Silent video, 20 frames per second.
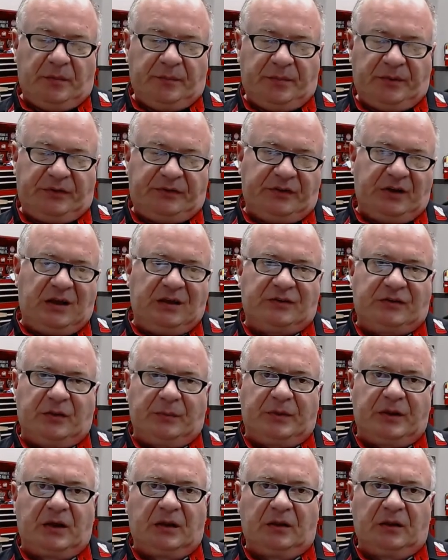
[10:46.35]
but get
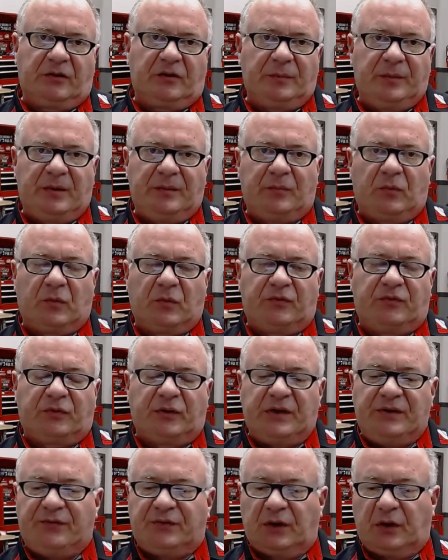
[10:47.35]
something a little bit more
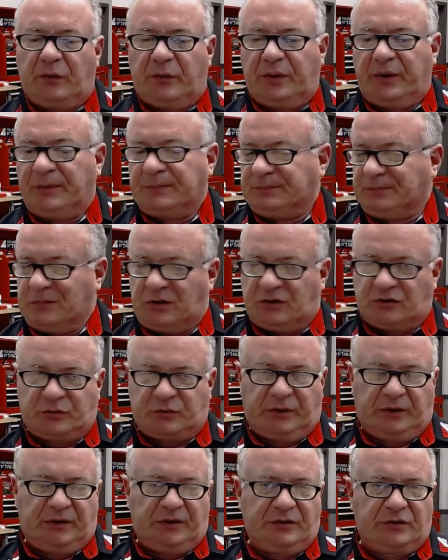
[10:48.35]
free flowing is
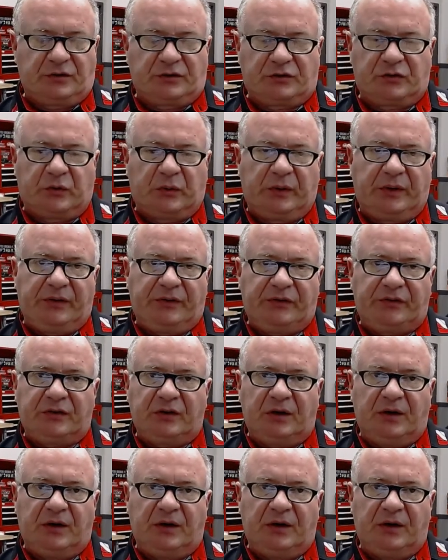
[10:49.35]
really your choice,